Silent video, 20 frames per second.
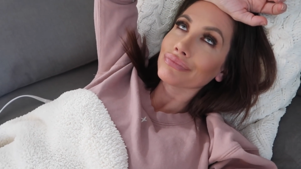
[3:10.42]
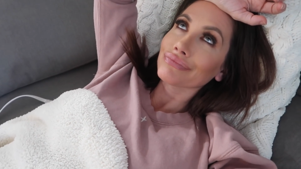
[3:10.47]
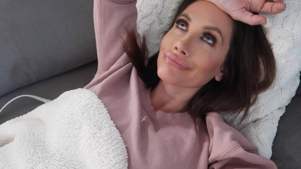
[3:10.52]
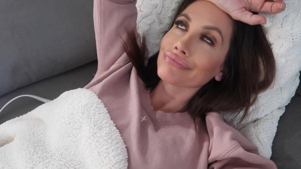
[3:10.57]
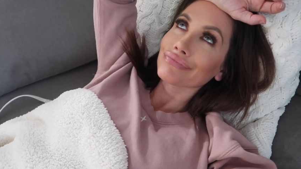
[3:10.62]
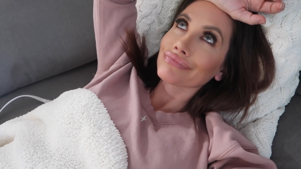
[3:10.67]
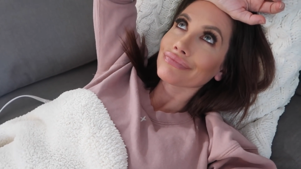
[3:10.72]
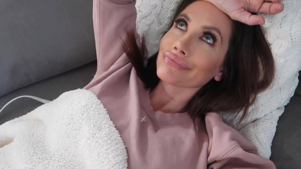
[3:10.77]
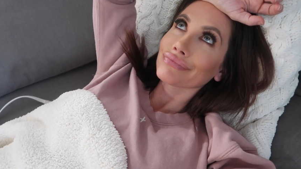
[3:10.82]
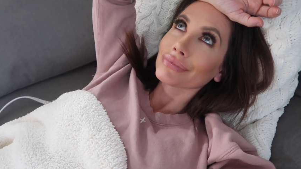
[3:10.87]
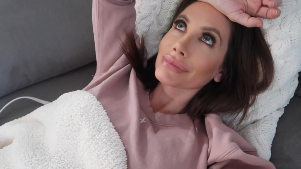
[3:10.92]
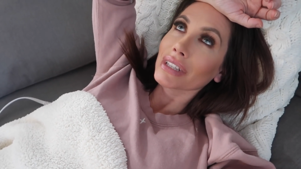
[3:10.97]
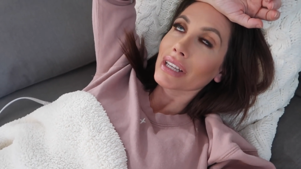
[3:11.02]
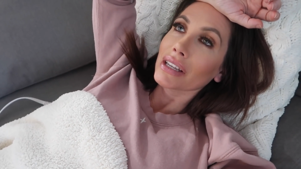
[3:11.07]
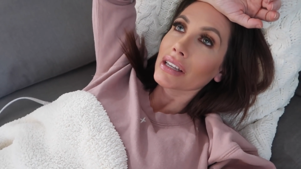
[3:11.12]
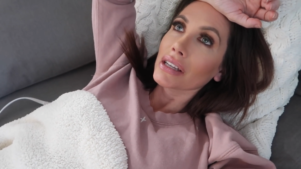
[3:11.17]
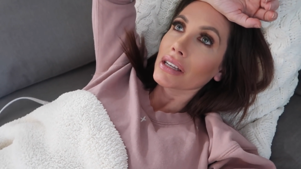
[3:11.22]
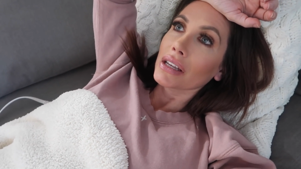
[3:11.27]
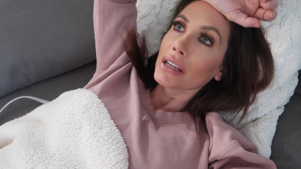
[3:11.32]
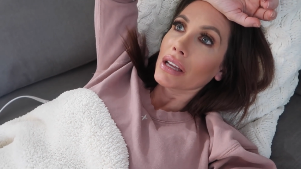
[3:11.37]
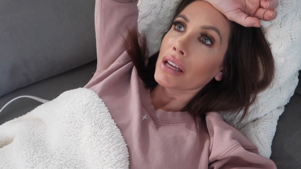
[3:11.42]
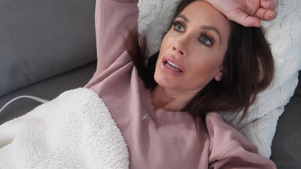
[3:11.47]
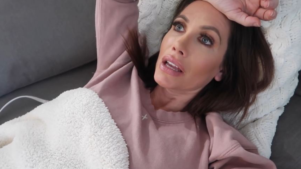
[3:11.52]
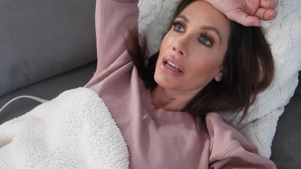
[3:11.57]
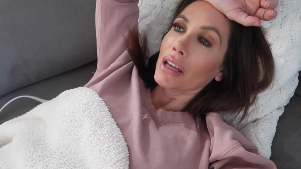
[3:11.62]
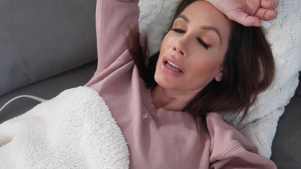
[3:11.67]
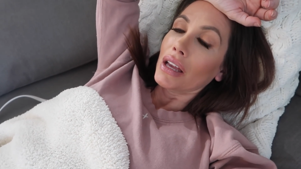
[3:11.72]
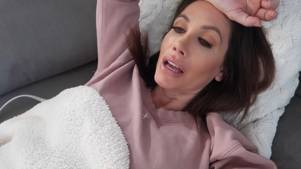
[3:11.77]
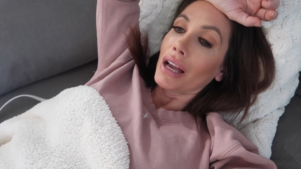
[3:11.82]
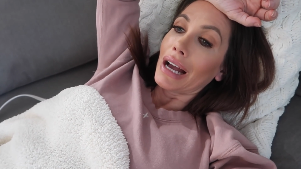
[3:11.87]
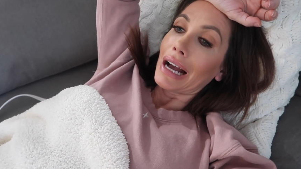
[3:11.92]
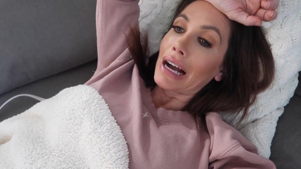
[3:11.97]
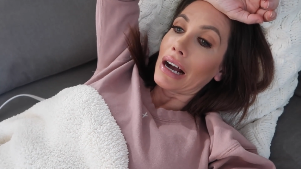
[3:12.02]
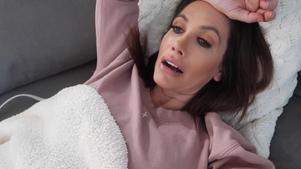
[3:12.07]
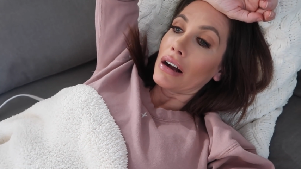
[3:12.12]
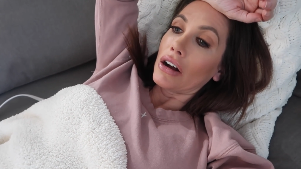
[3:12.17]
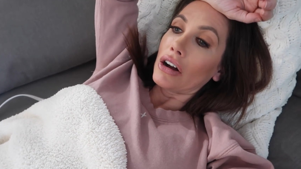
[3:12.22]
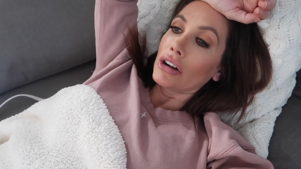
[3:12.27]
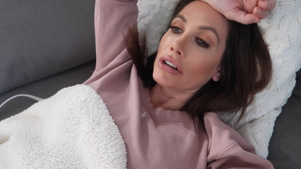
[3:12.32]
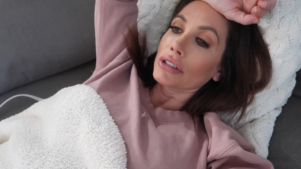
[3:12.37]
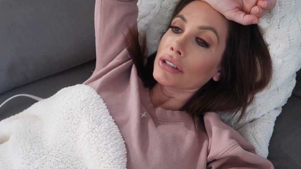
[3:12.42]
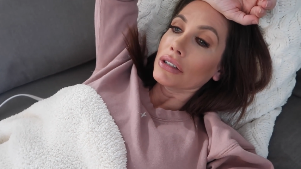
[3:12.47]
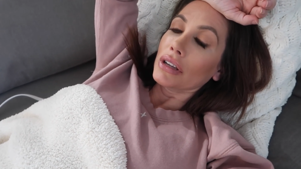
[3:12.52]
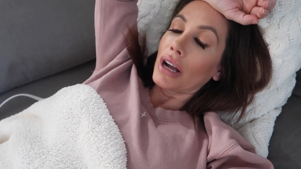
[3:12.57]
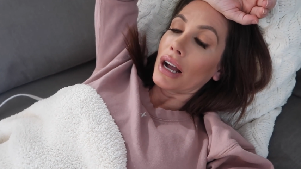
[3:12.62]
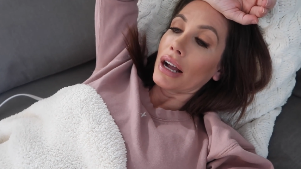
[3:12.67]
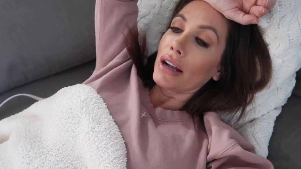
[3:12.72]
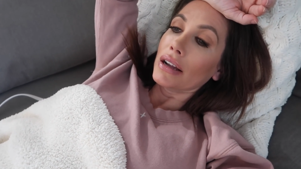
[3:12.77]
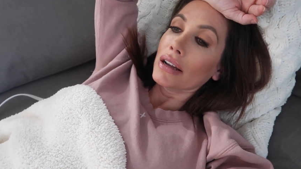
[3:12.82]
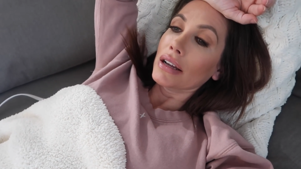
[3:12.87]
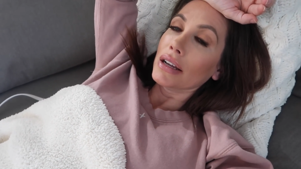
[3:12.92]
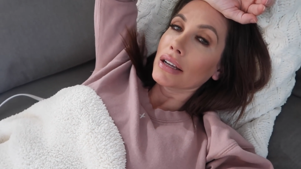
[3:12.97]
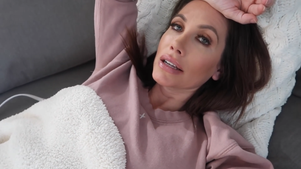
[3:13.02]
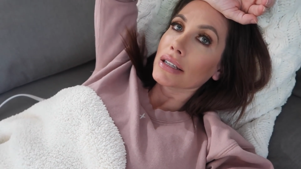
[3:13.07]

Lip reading: Nobody speaks.